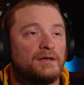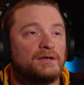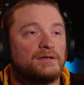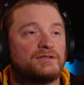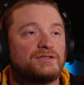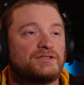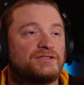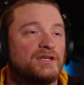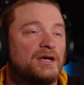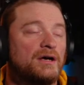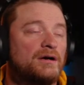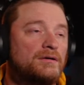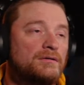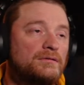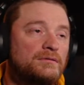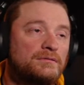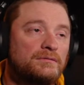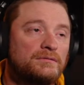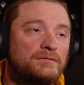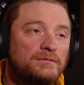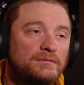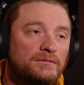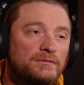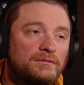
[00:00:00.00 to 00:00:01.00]
So
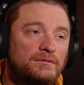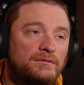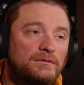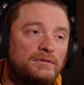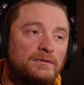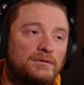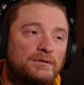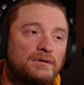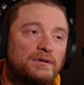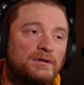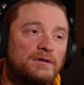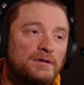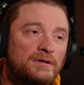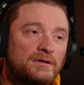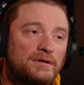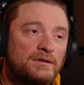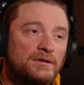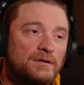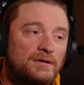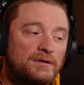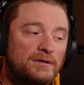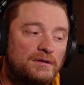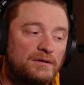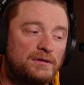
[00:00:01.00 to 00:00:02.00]

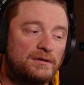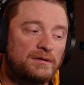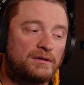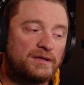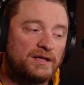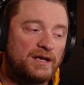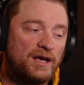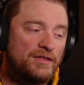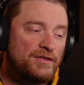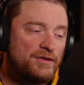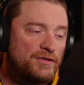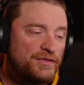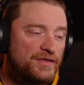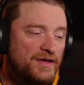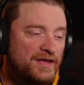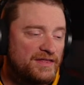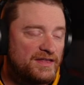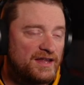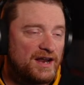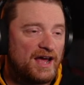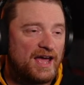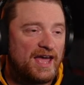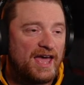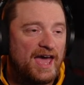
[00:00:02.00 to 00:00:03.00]
the other thing
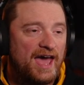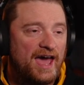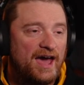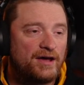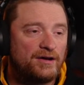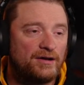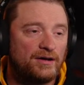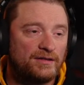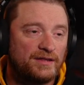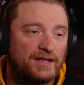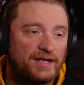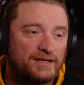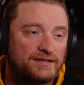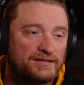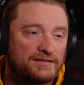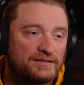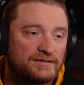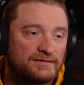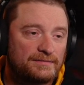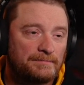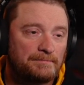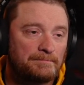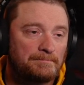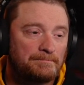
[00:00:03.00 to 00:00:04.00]
that I had on this,